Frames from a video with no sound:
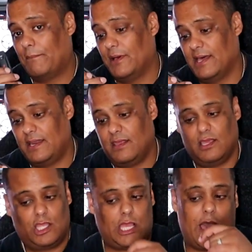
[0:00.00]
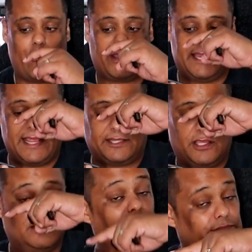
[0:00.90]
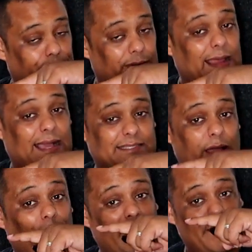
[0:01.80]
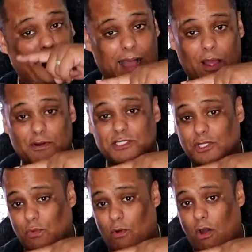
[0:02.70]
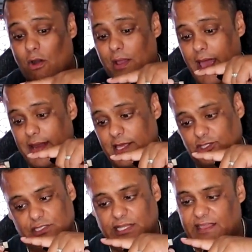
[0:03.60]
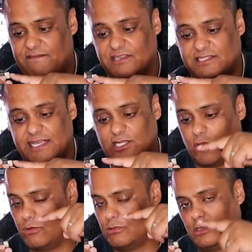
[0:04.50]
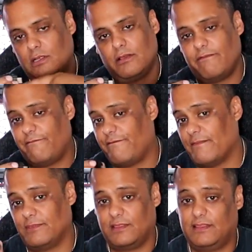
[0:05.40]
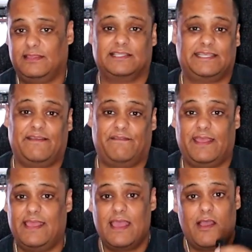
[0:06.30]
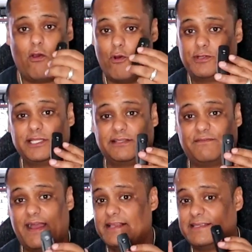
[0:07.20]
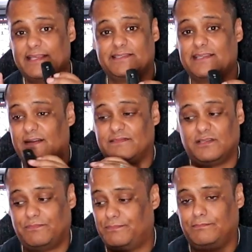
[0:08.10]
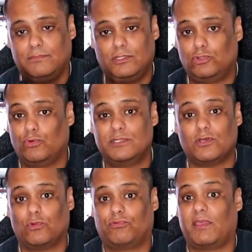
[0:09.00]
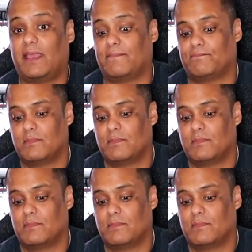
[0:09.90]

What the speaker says: But I will connect it, like I said, I will connect power to the wall and then just leave the signal from the TV or the device itself to do its own thing.